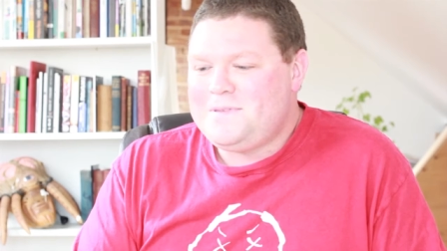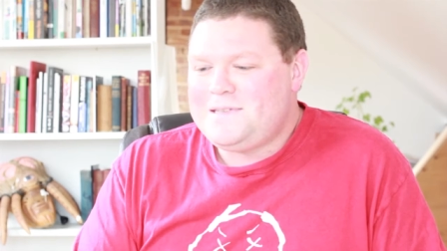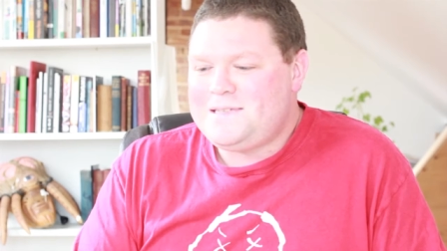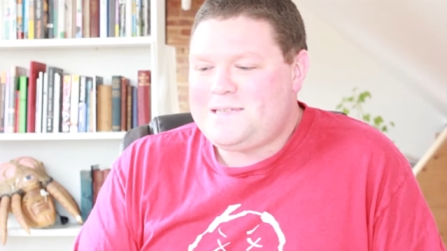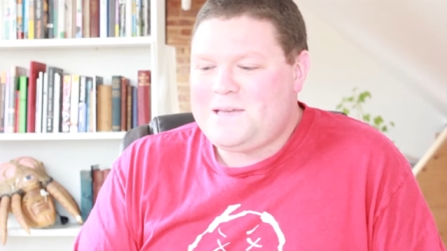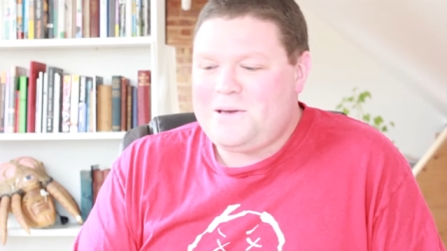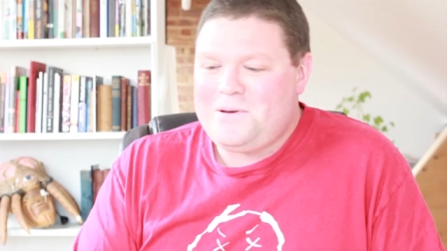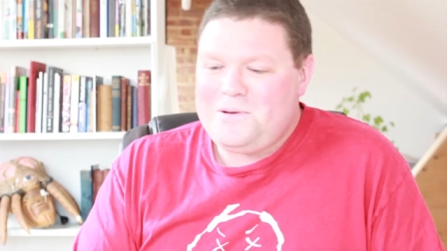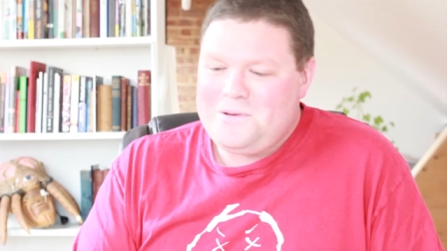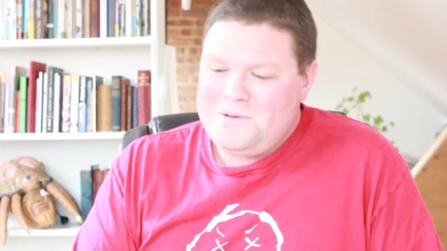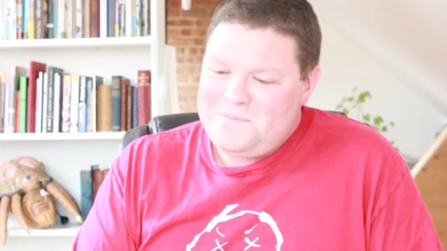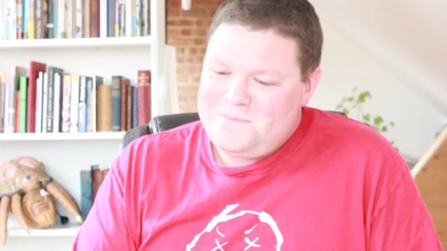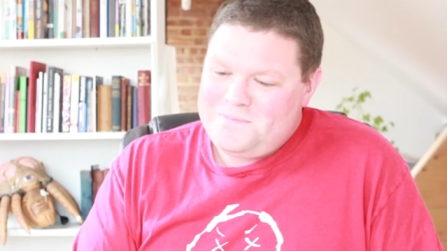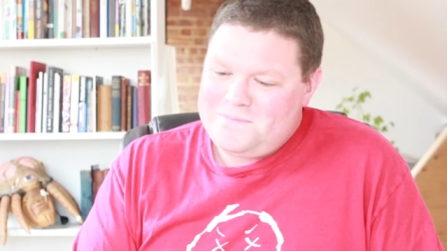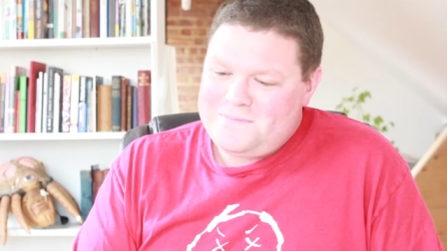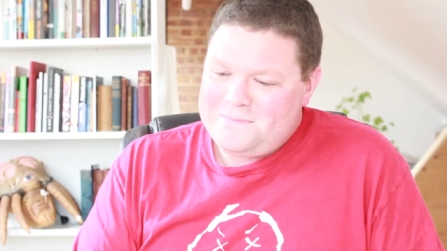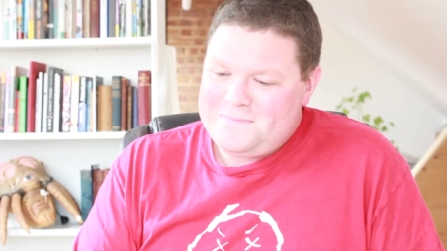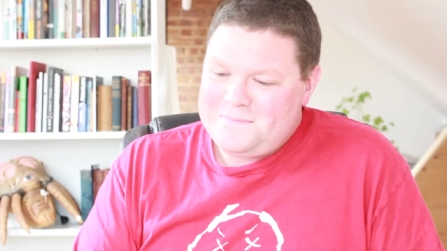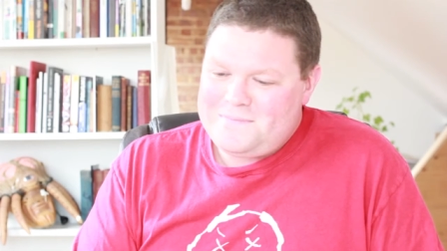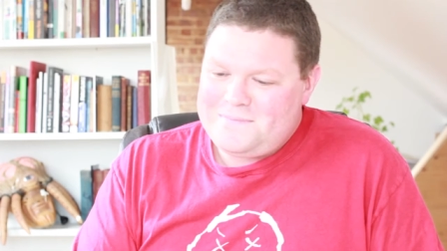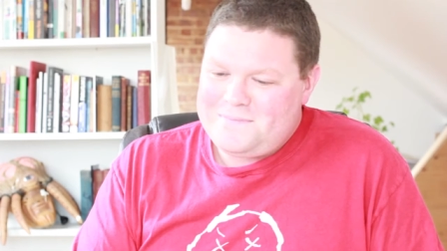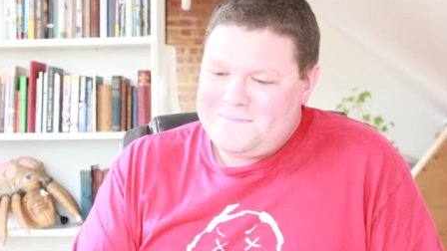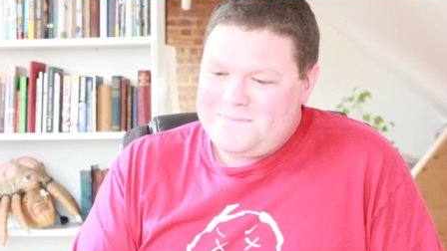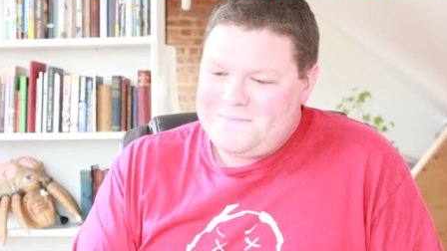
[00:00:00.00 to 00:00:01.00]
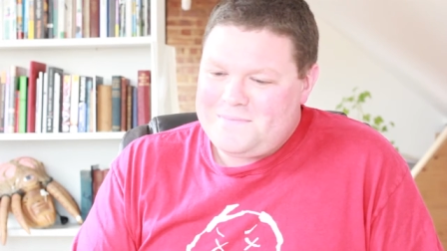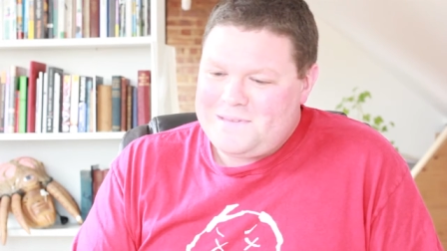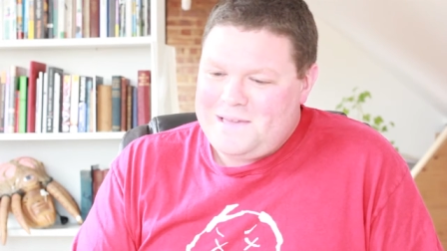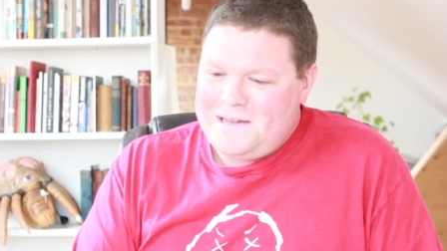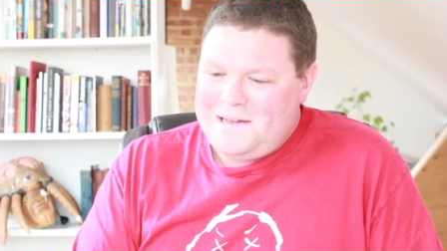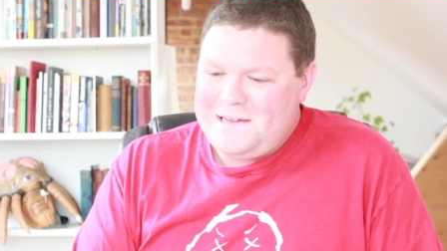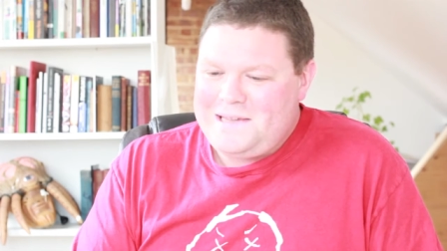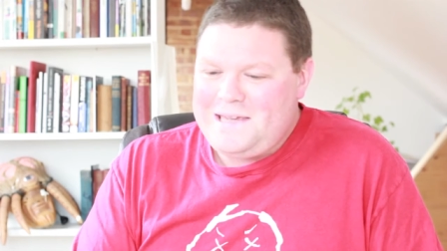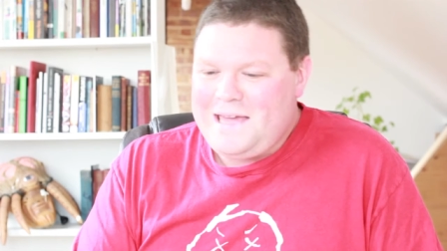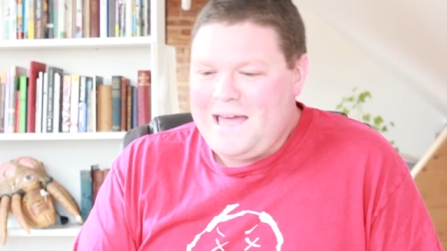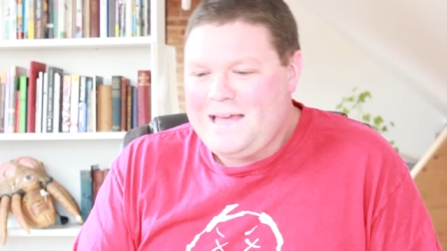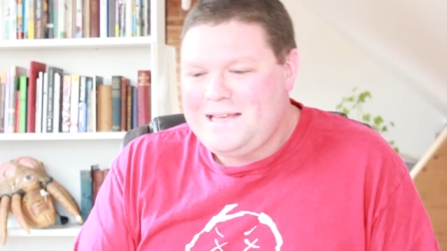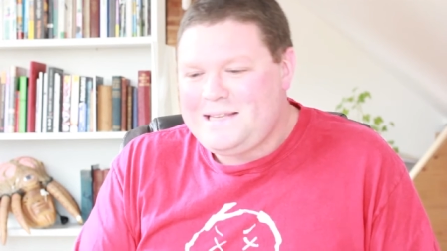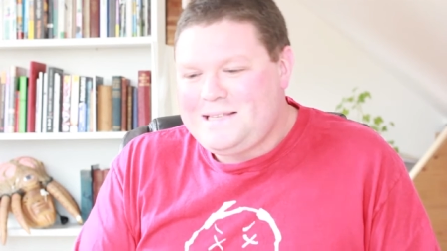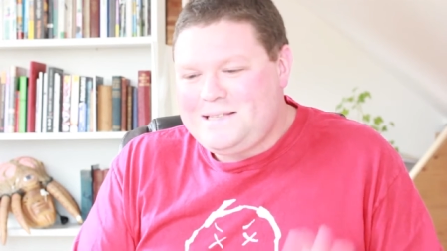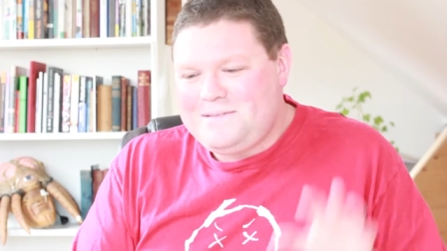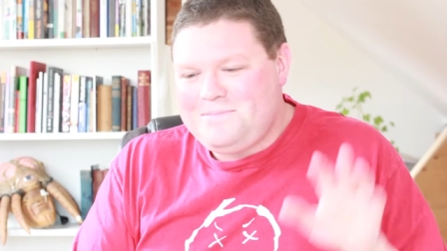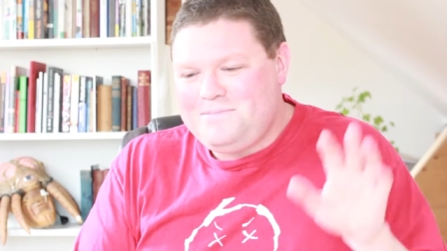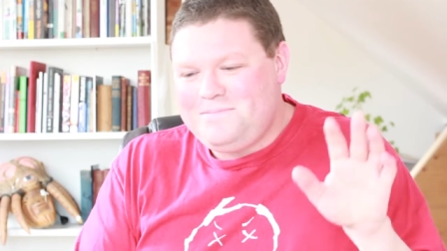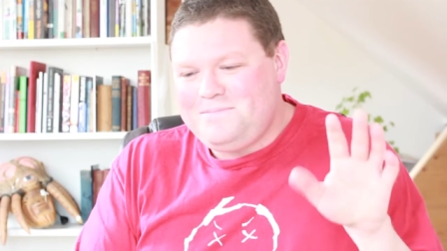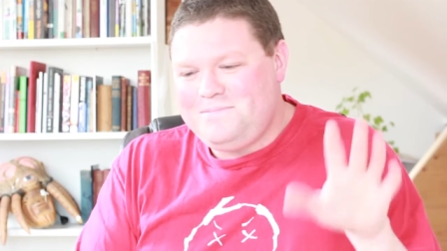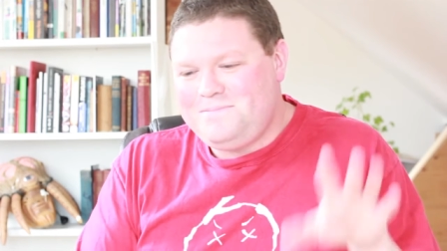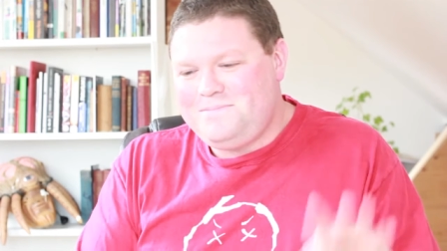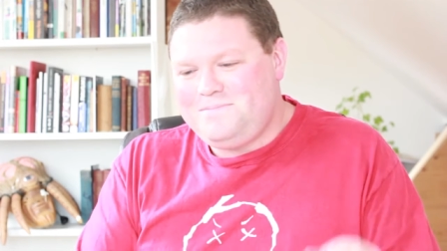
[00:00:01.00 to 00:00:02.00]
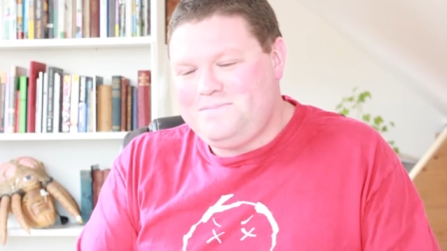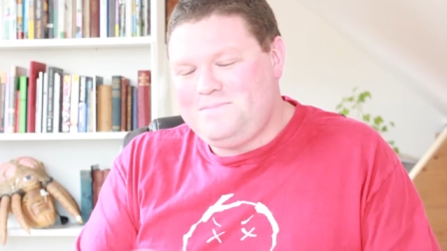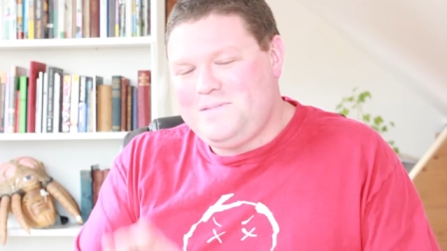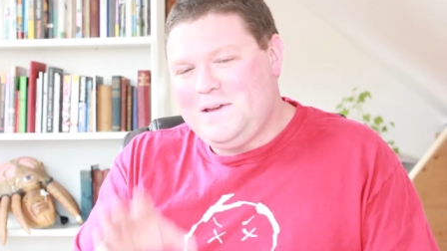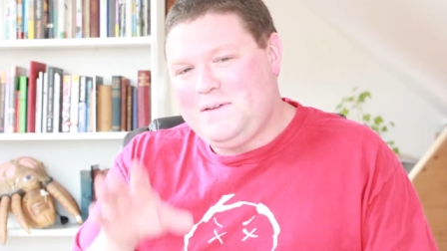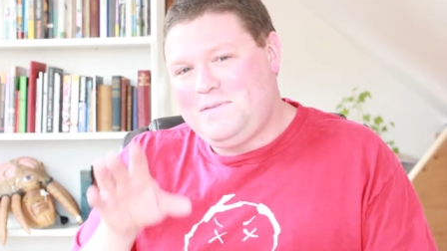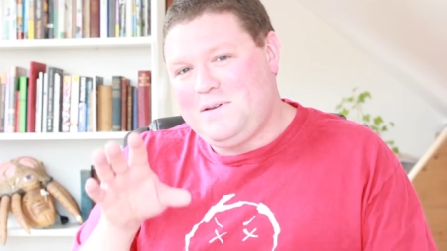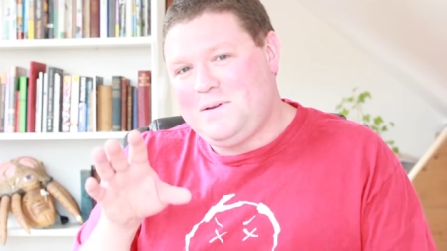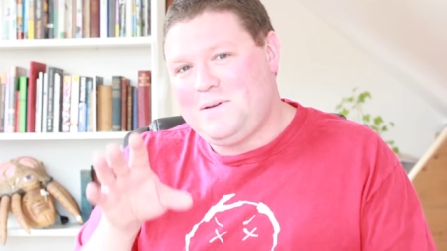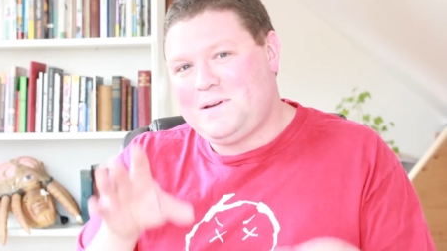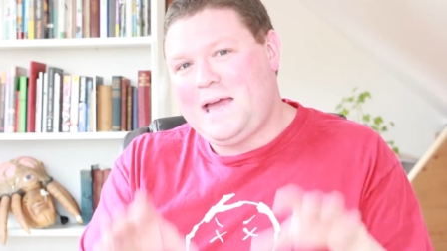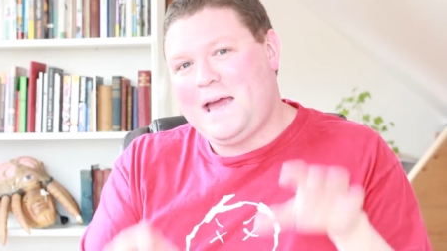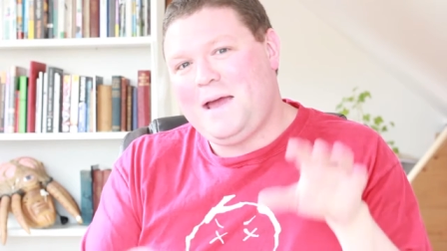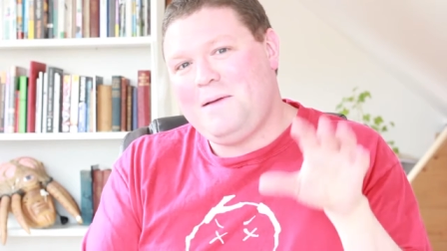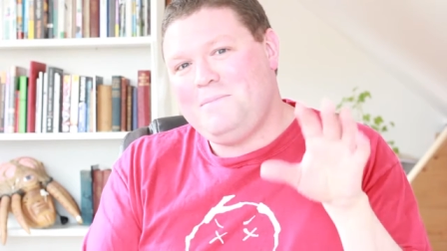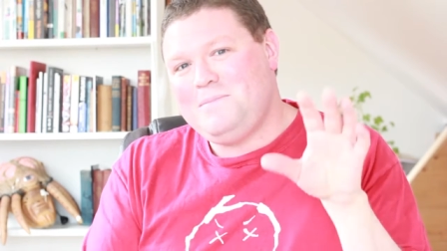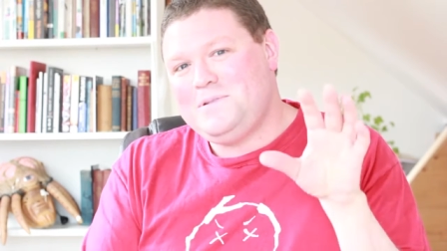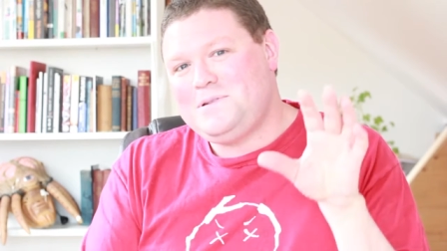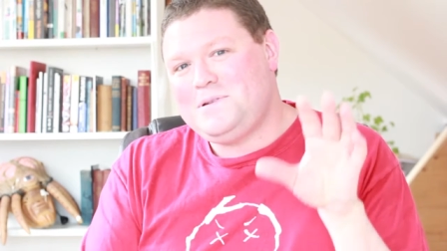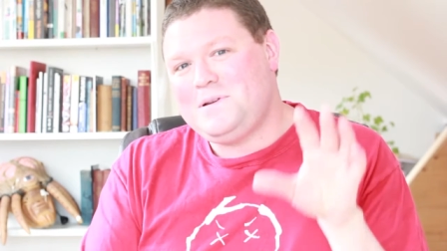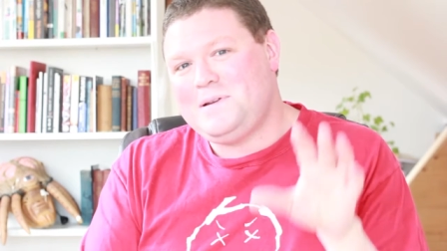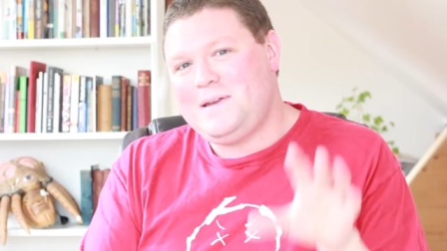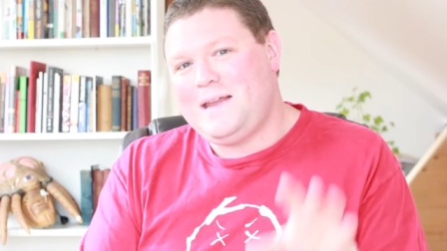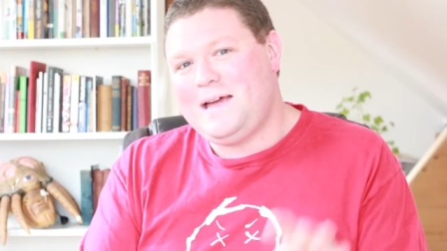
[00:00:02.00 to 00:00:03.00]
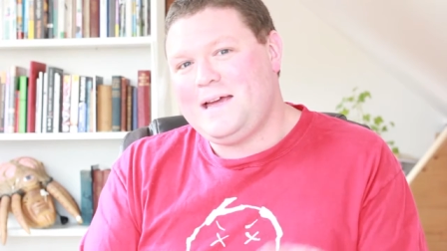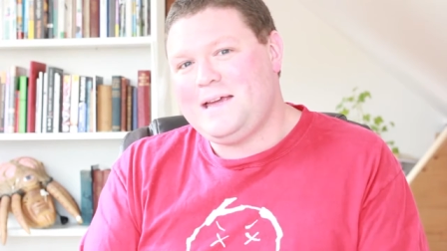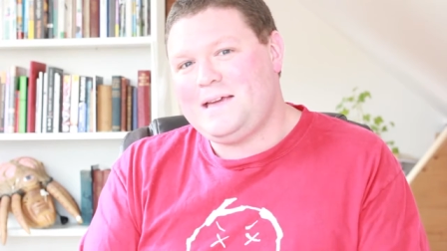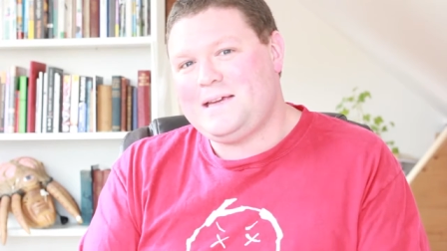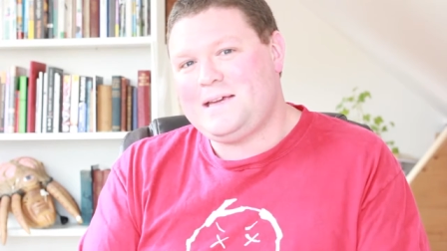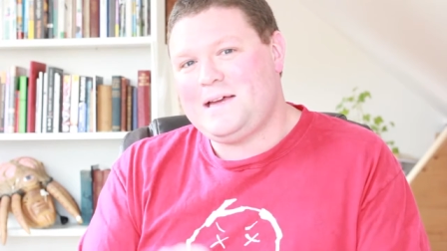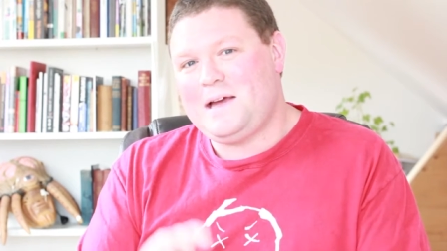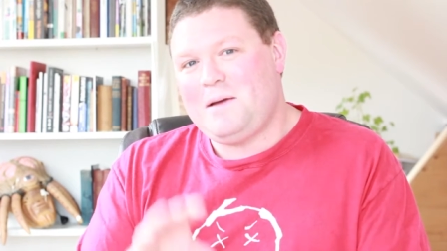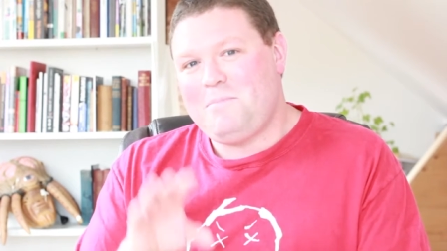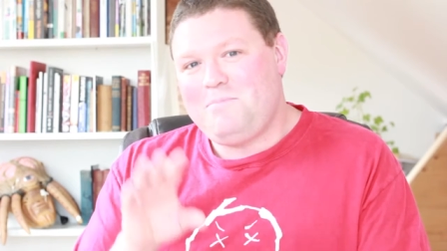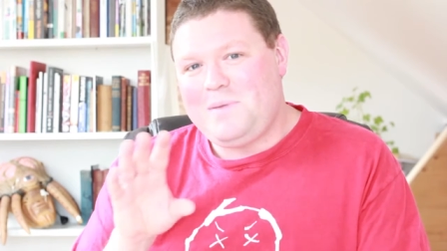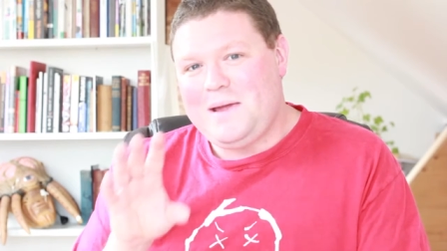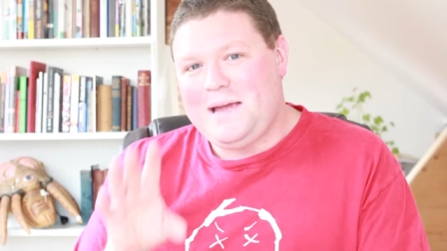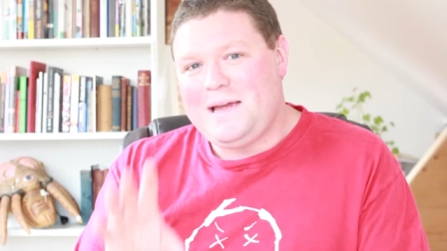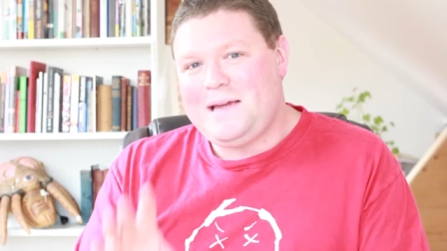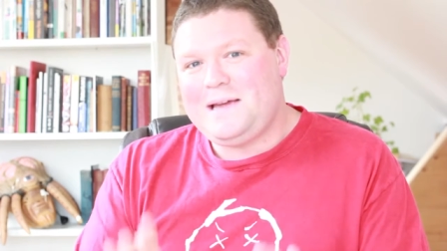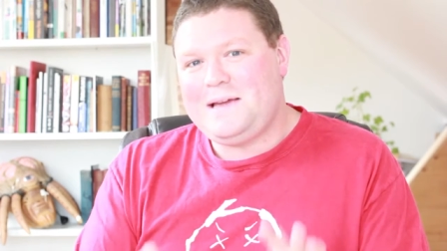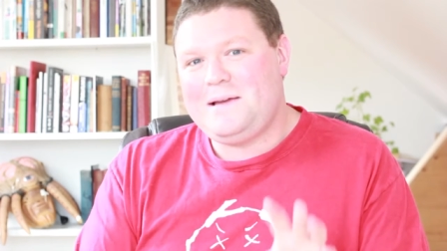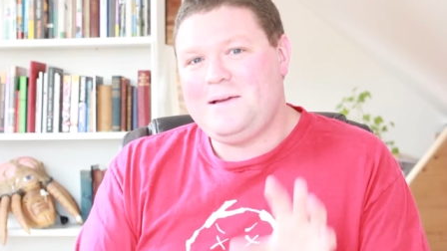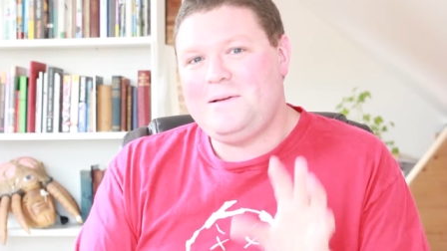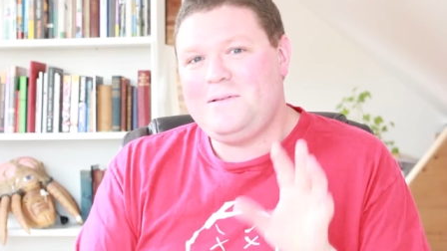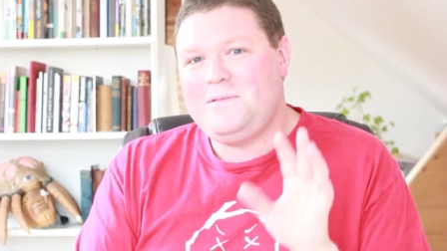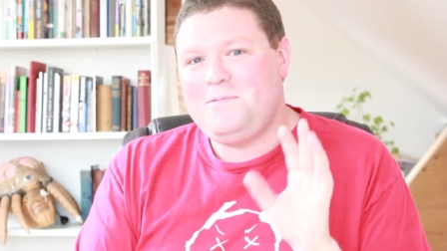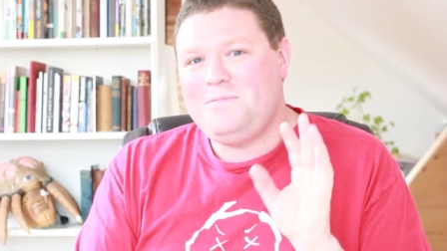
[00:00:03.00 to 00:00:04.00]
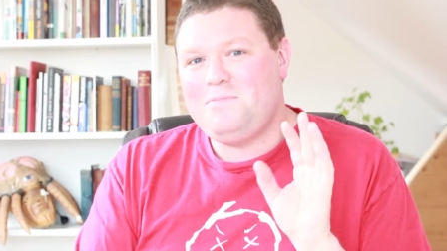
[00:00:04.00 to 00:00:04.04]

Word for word: So I guess if it came to like a big